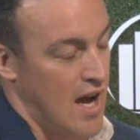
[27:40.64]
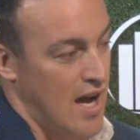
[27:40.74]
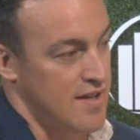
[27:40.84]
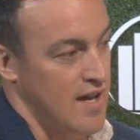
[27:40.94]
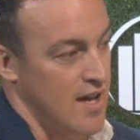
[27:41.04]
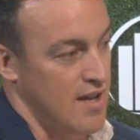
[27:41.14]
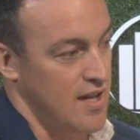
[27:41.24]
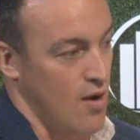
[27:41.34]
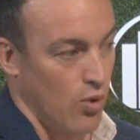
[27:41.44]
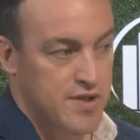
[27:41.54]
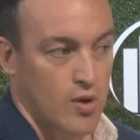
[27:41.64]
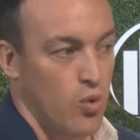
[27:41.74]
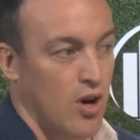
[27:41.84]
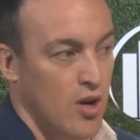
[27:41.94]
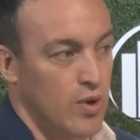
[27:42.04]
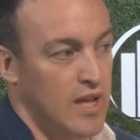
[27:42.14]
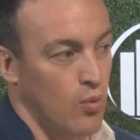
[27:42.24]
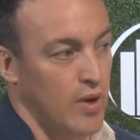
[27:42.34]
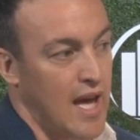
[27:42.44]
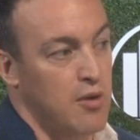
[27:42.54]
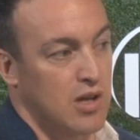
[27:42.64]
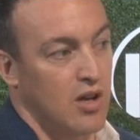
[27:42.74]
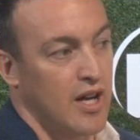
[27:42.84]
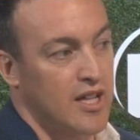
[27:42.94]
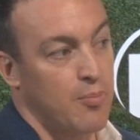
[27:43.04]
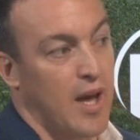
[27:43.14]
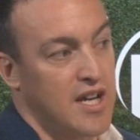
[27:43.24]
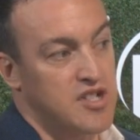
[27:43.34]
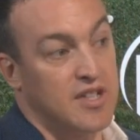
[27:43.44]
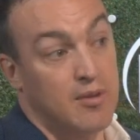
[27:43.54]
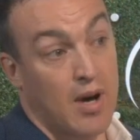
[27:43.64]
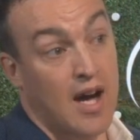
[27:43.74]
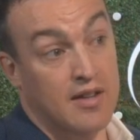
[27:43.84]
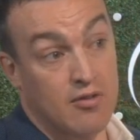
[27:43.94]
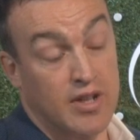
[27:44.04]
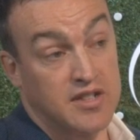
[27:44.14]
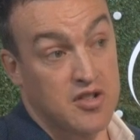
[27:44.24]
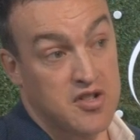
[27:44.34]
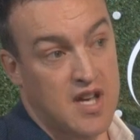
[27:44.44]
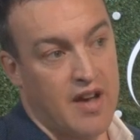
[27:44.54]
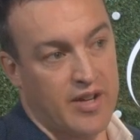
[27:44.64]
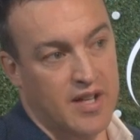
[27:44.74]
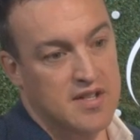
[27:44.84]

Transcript: And uh, yeah, once a quarter we we outline the patient impact the research is having.